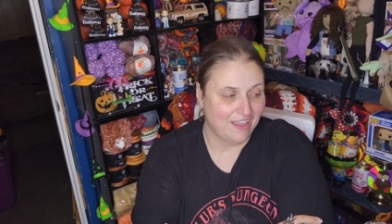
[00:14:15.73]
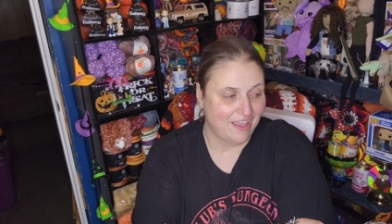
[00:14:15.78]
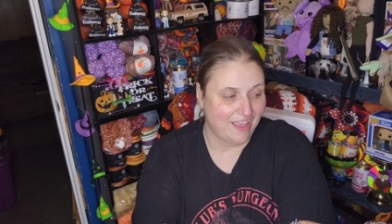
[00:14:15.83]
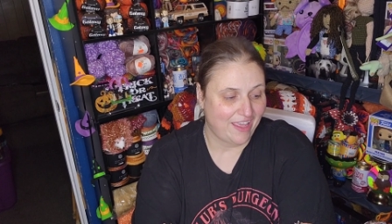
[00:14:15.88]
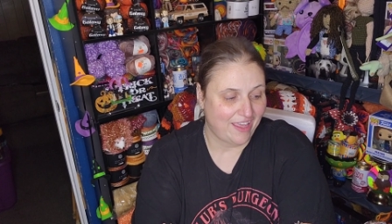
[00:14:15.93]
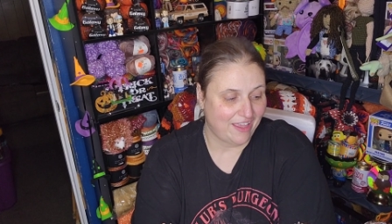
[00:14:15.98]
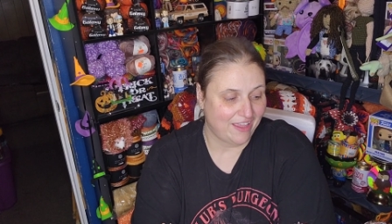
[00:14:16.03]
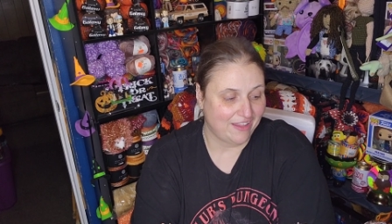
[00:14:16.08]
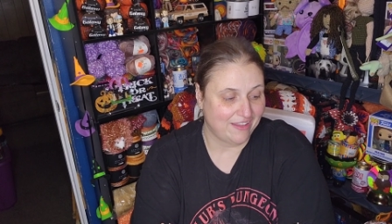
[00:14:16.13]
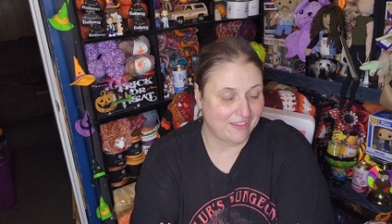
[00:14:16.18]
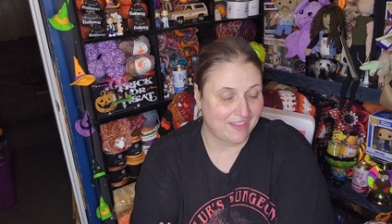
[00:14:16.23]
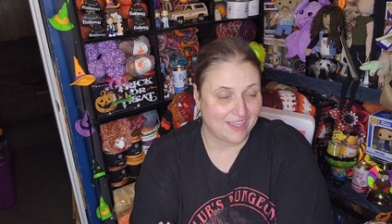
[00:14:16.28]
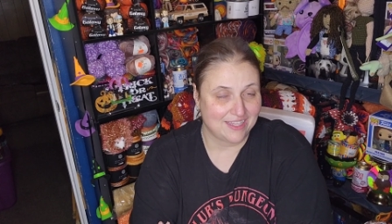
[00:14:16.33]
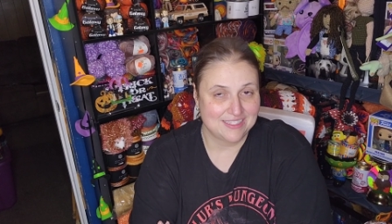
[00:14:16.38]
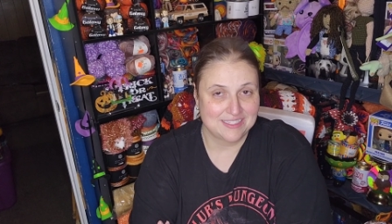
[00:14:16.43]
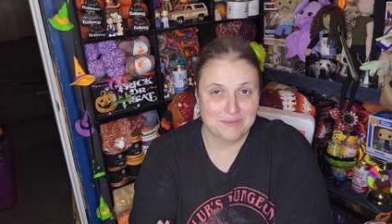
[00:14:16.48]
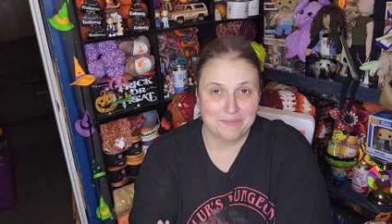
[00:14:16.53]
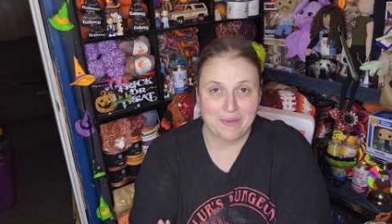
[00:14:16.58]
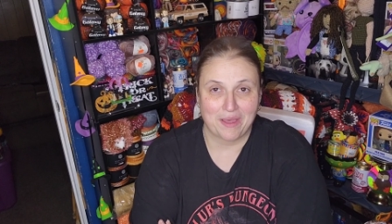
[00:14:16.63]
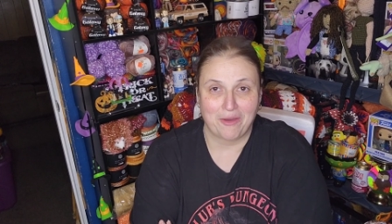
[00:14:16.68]
And
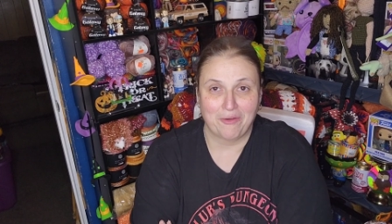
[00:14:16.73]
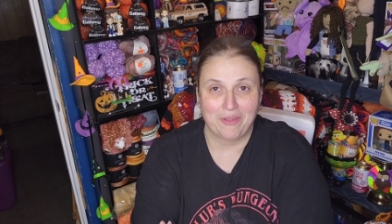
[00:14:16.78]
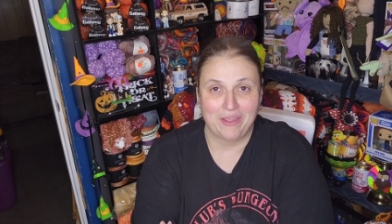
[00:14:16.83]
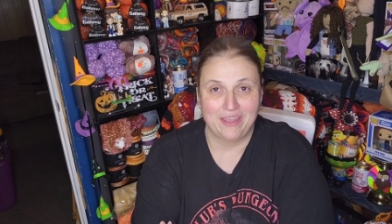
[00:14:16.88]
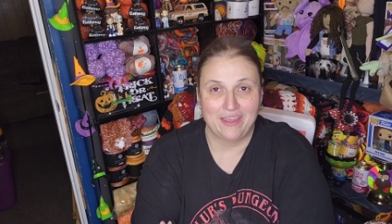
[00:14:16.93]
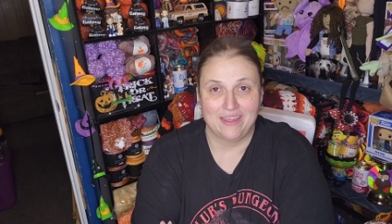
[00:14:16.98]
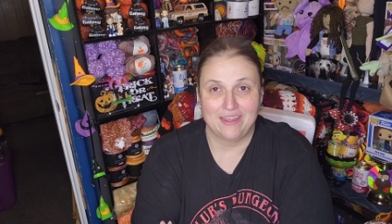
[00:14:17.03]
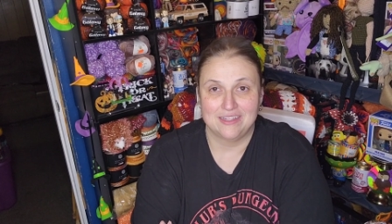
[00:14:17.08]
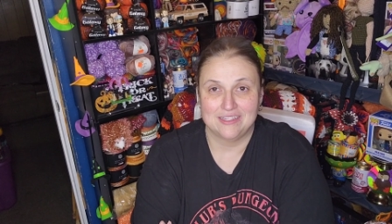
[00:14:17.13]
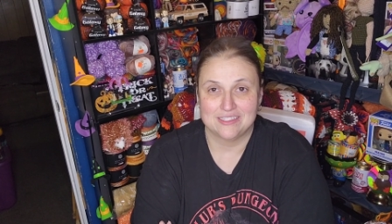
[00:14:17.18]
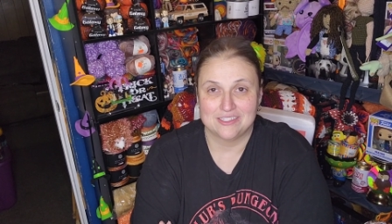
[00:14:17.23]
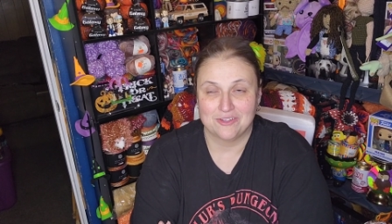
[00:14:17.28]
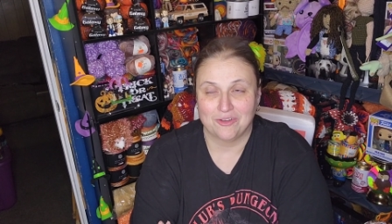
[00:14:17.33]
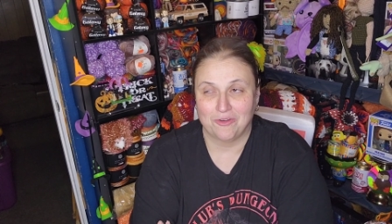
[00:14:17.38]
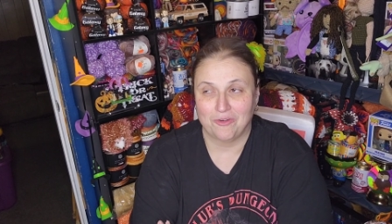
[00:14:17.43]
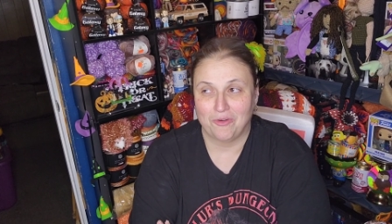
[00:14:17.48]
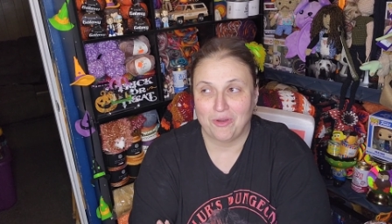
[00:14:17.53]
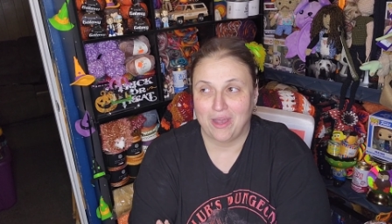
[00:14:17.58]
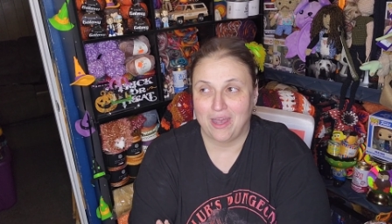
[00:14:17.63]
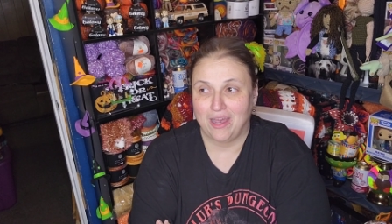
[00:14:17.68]
that's about it.
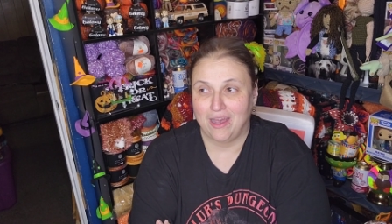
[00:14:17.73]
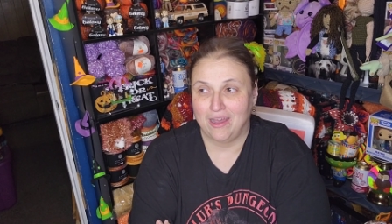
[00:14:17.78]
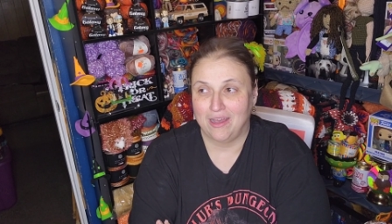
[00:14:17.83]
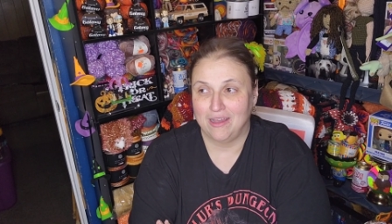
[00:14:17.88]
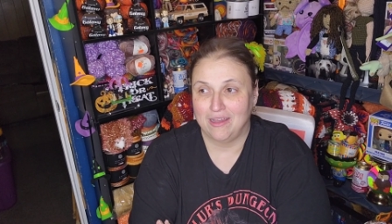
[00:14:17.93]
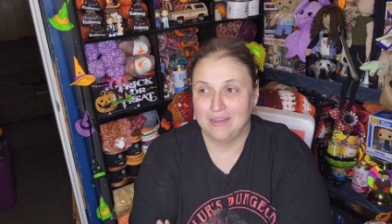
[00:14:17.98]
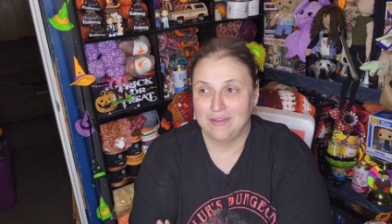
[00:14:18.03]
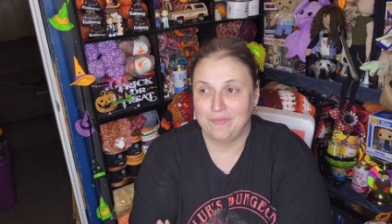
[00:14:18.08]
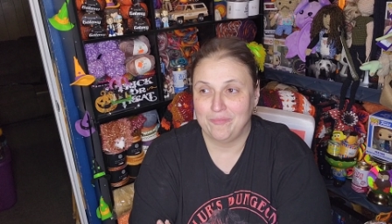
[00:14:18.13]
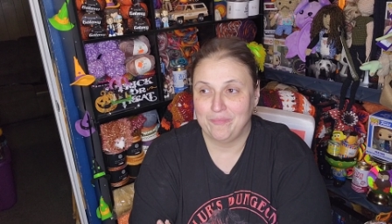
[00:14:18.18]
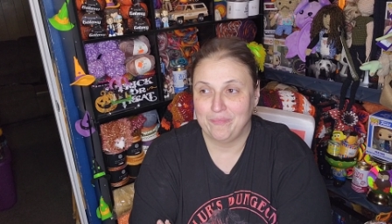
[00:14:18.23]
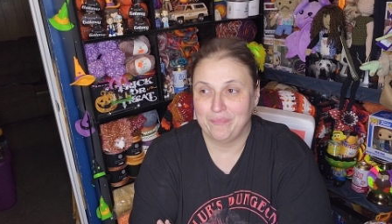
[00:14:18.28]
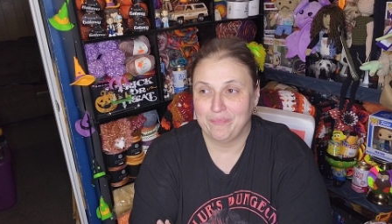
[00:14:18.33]
So, uh,